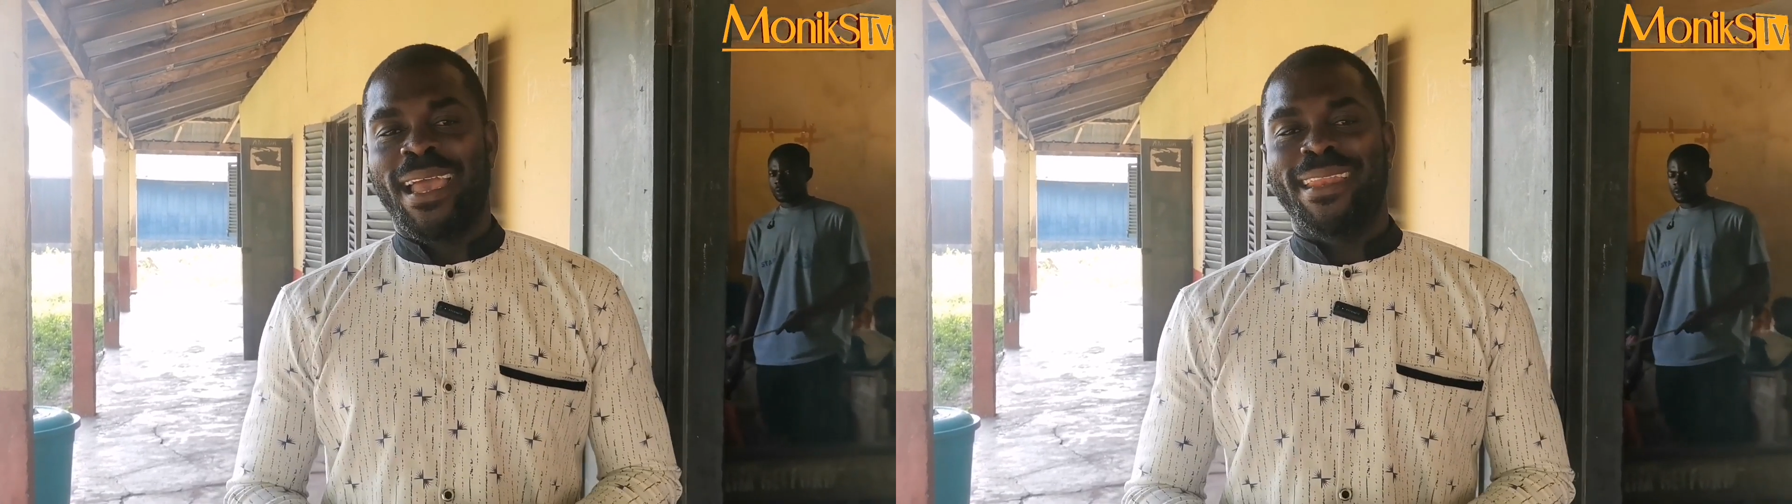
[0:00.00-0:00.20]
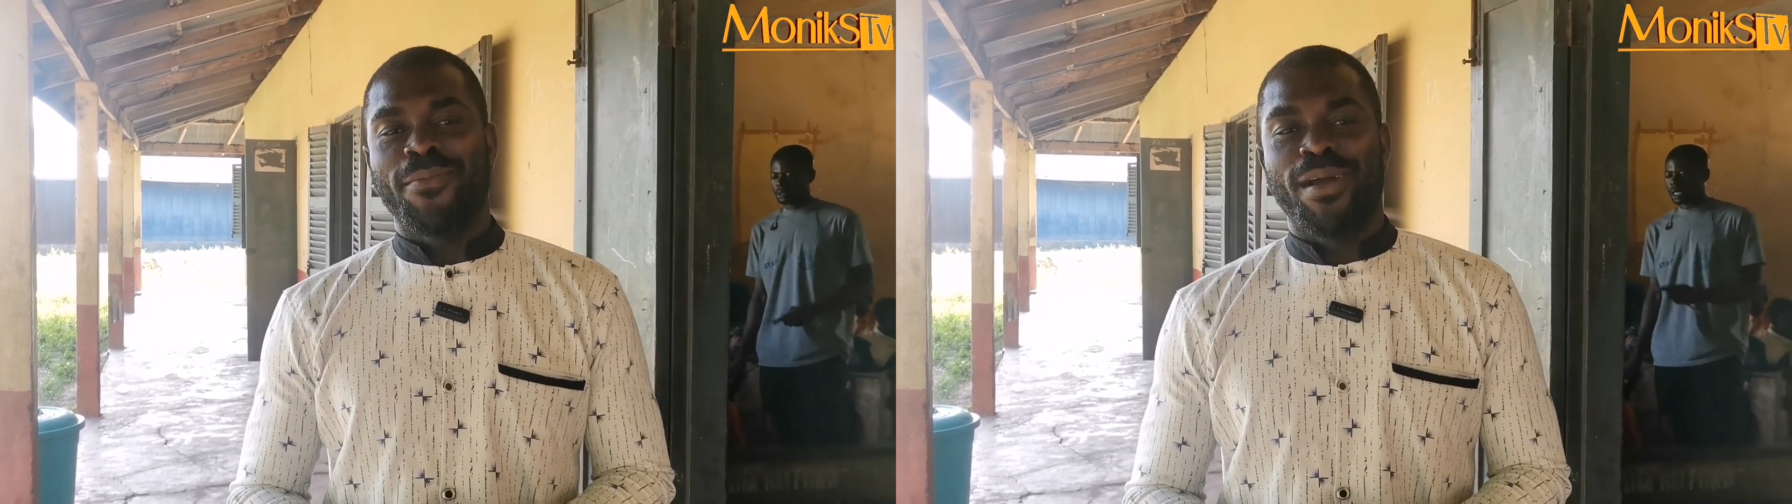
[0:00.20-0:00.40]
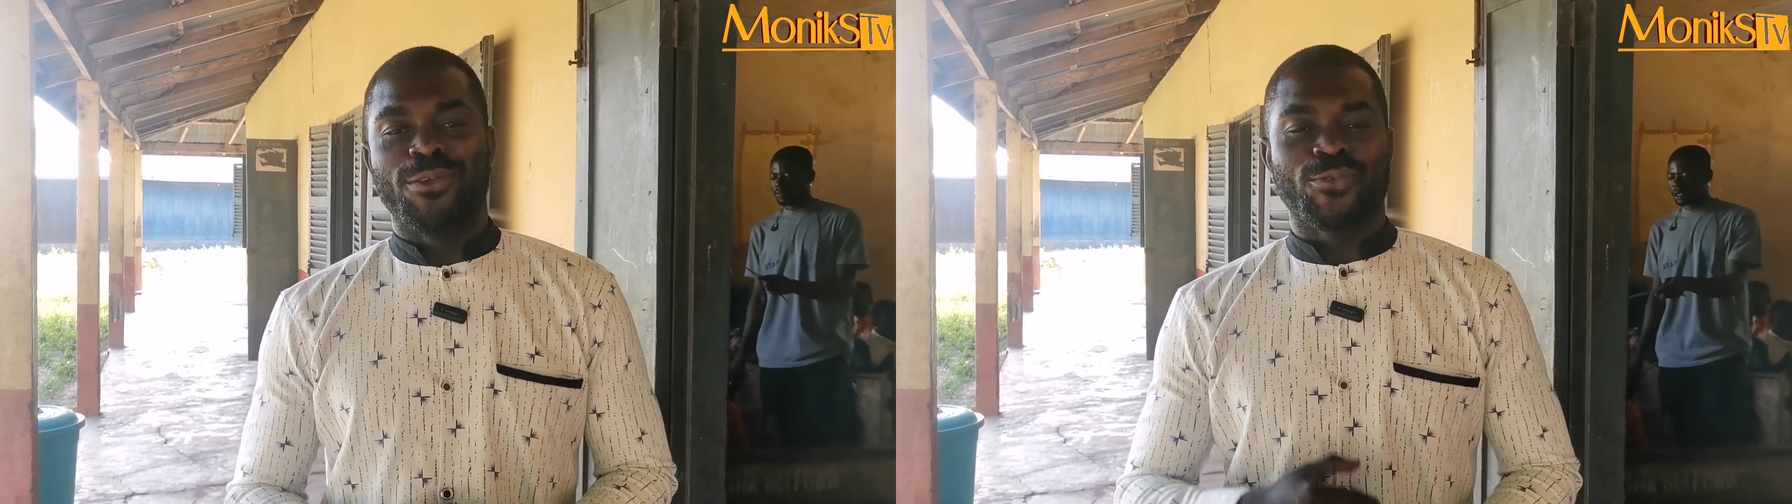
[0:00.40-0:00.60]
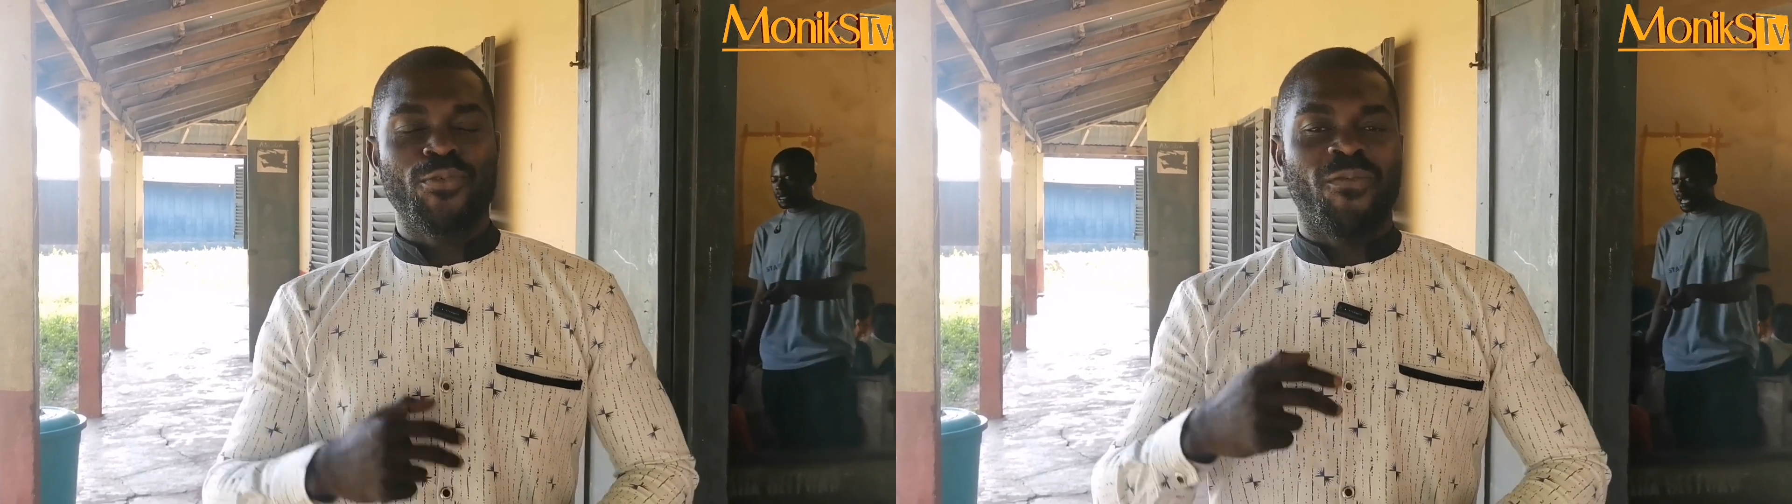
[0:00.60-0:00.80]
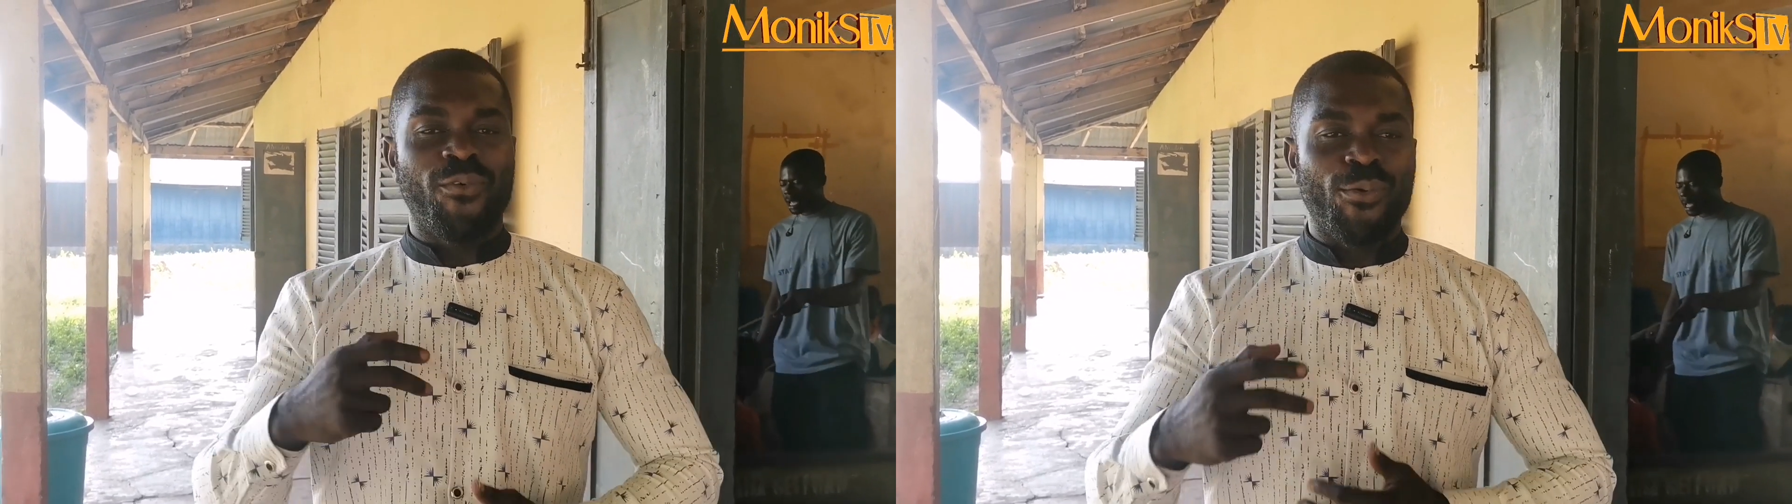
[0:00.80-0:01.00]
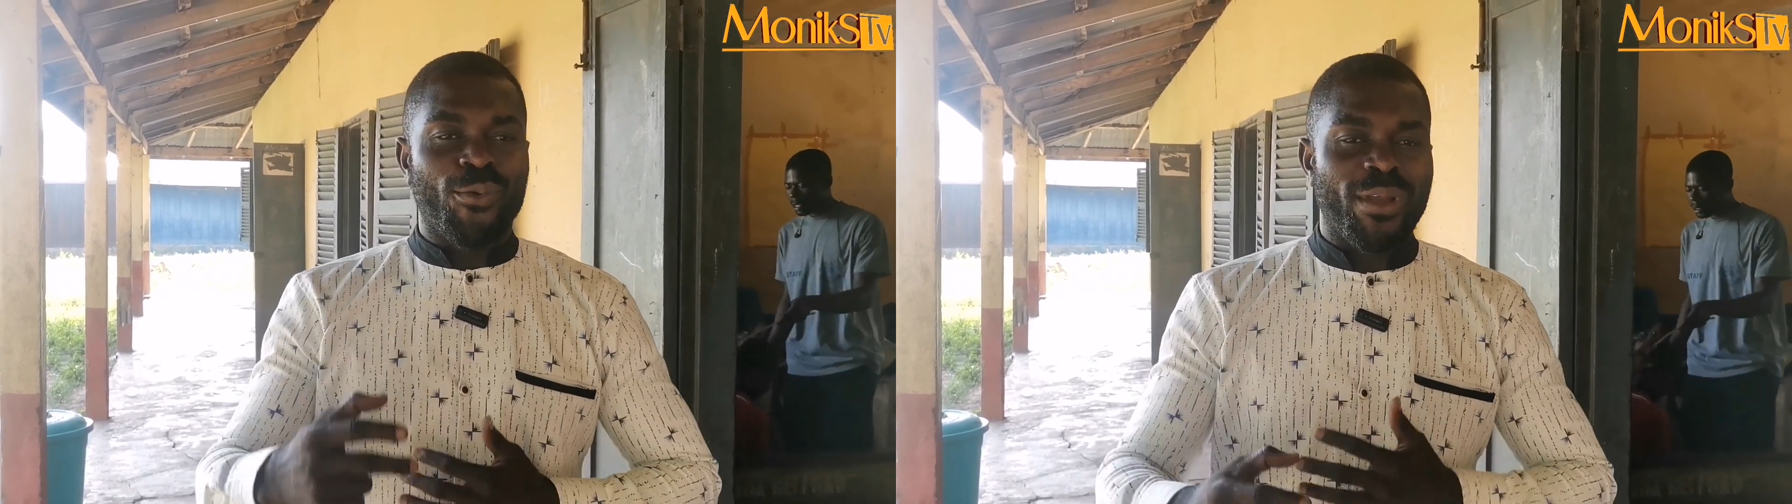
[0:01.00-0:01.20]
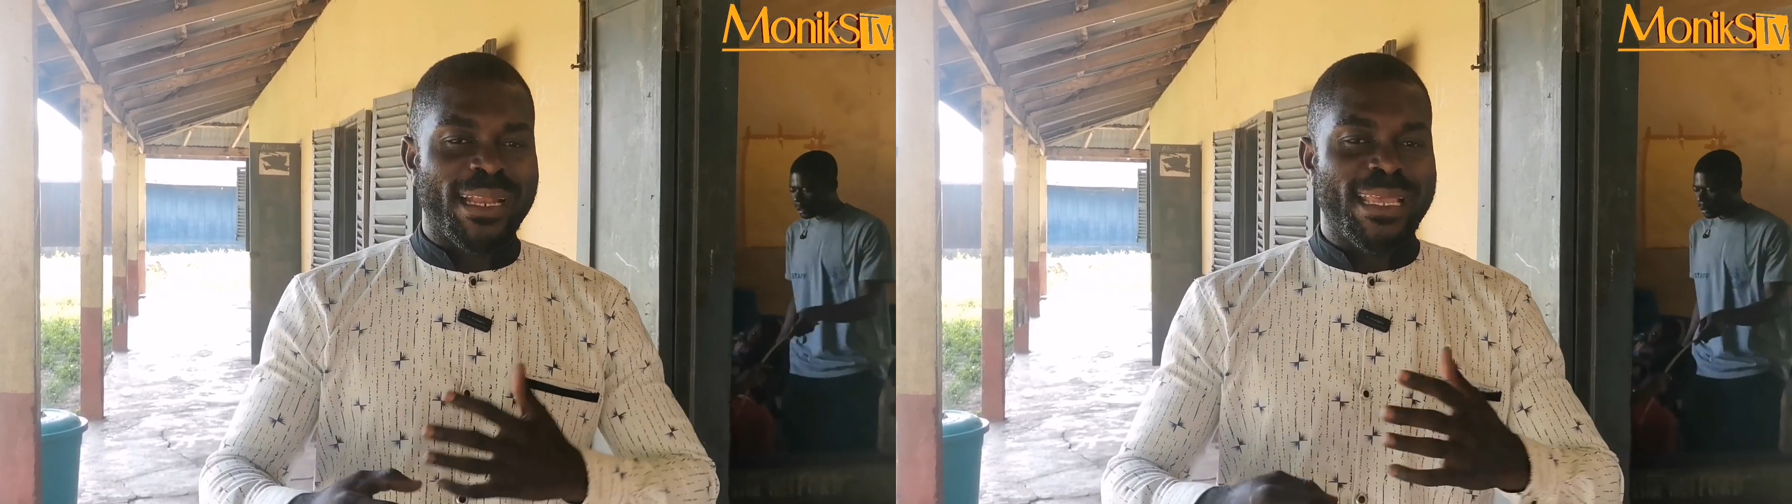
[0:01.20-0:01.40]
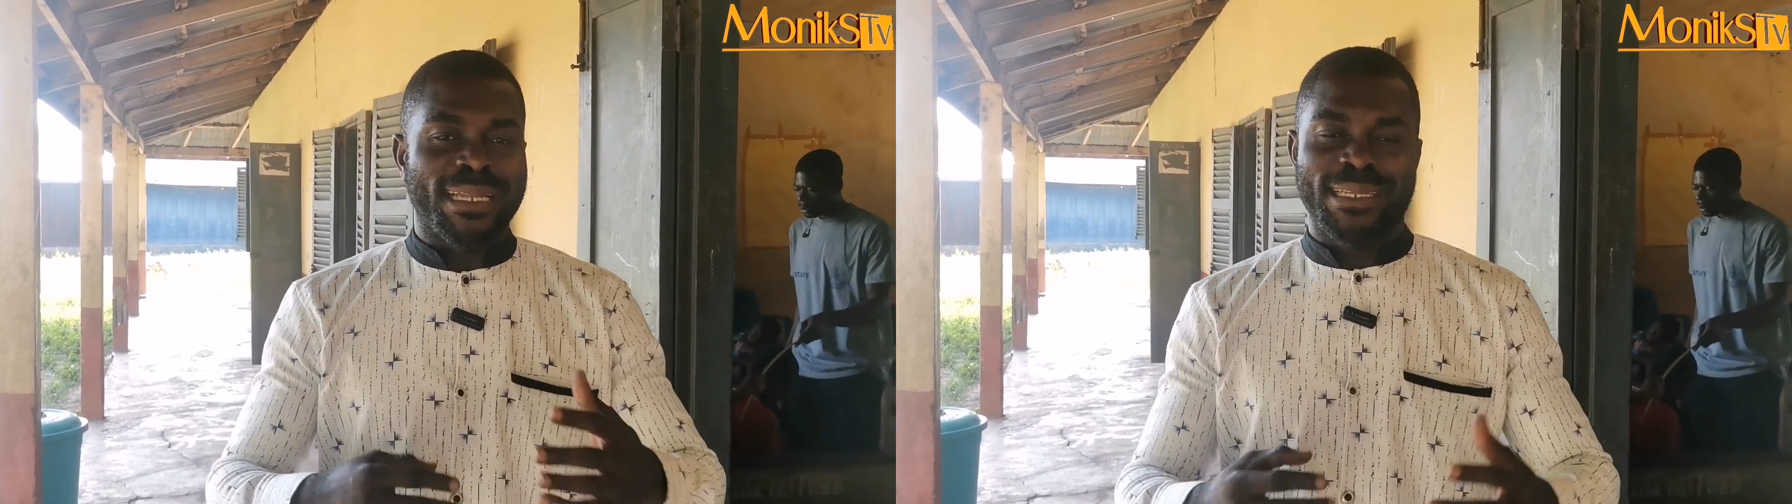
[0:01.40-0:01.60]
and then my school for
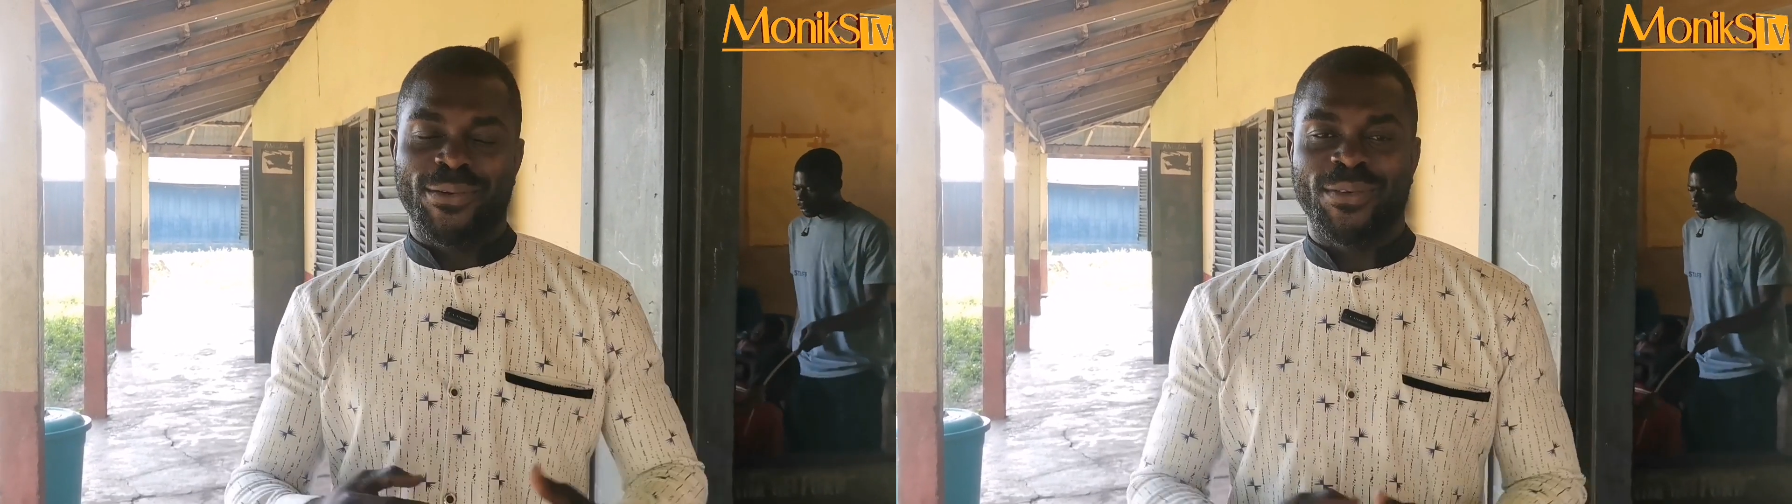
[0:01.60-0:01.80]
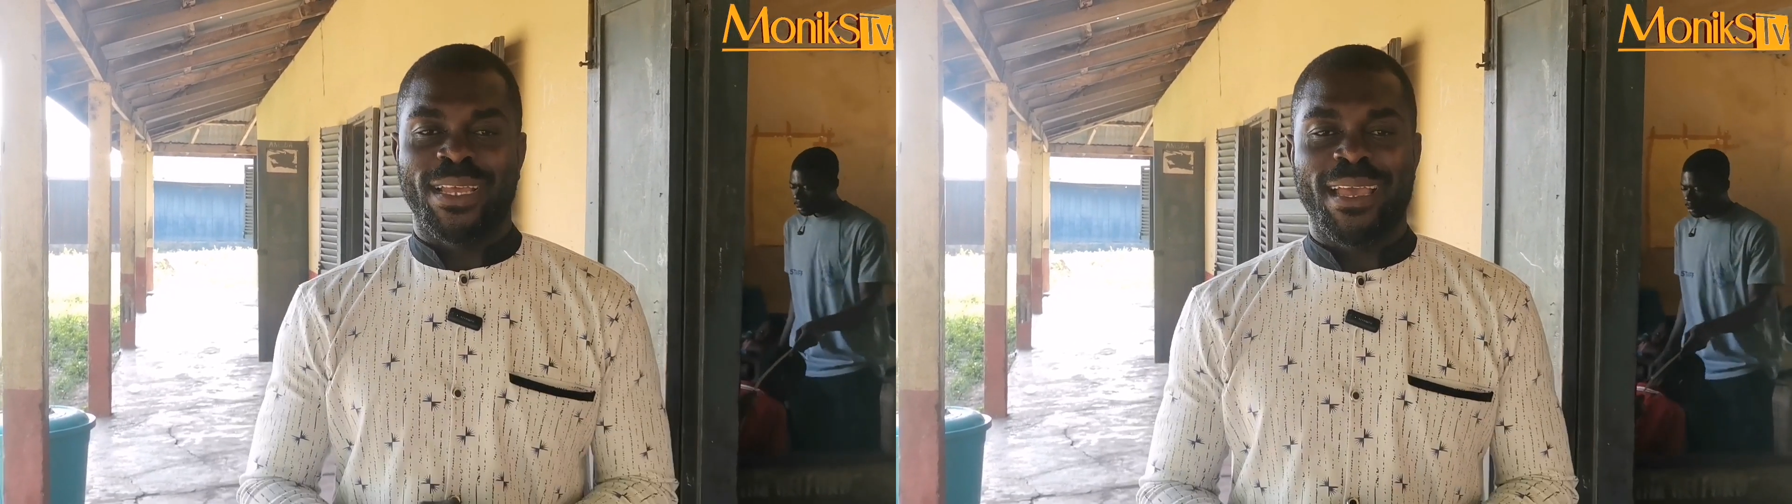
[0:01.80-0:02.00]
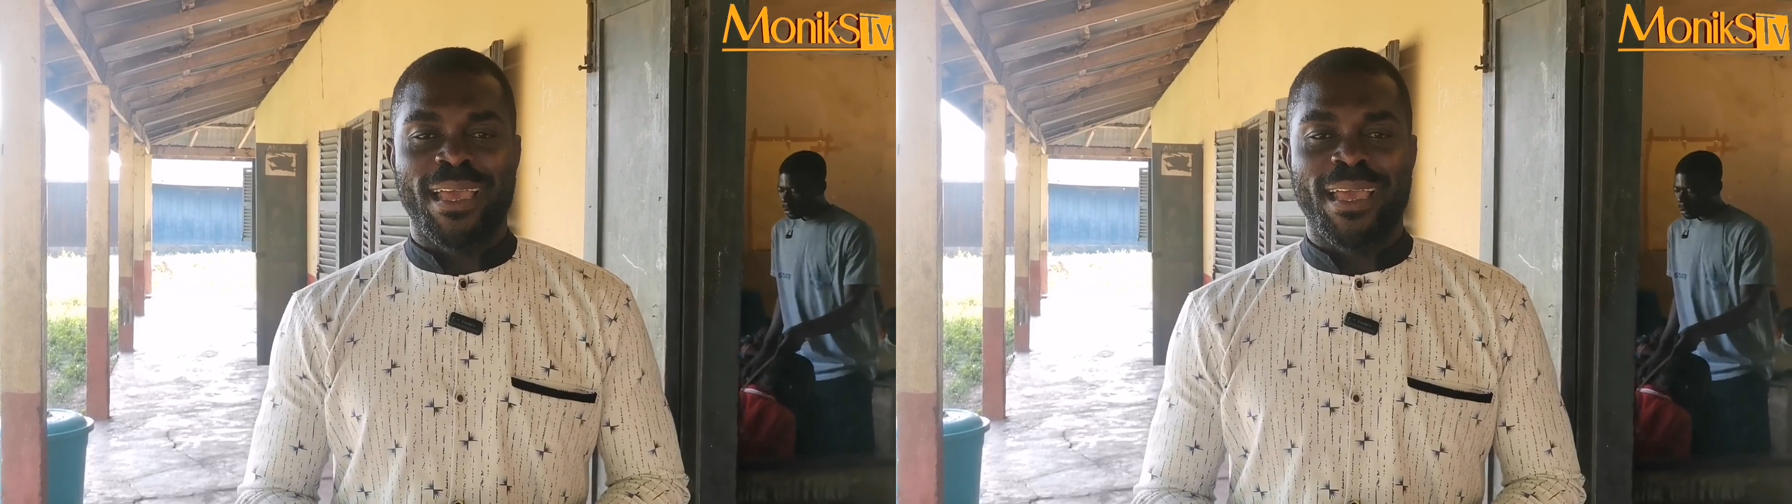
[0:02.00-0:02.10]
Colonia, you know,